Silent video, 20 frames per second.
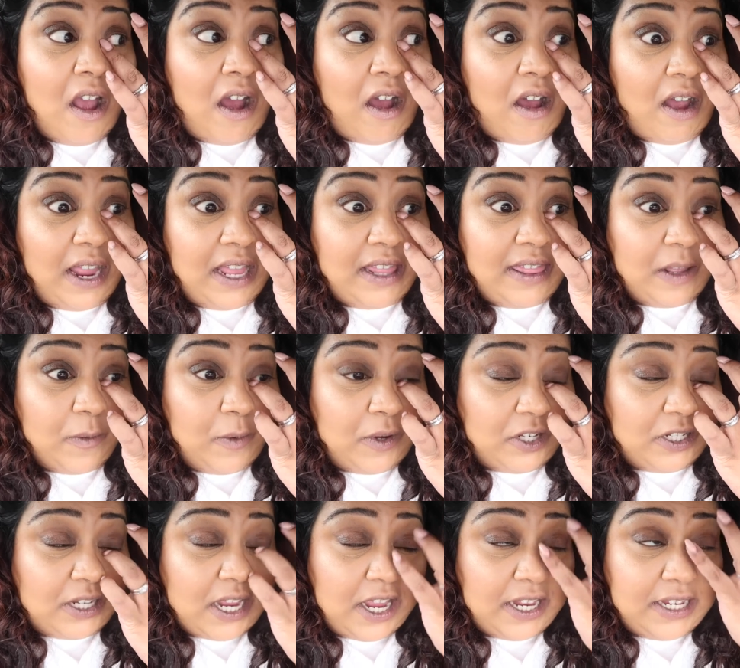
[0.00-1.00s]
I think we
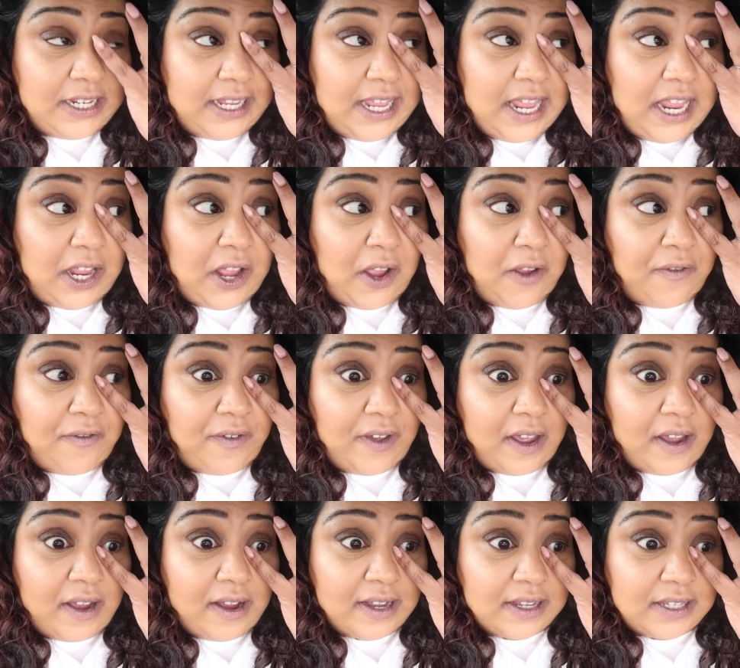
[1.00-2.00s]
should take you to Kiko
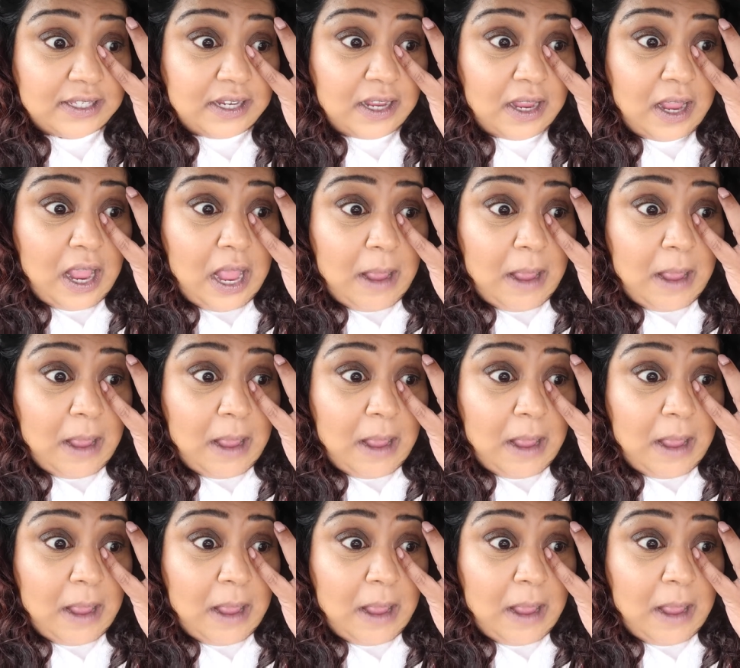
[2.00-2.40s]
first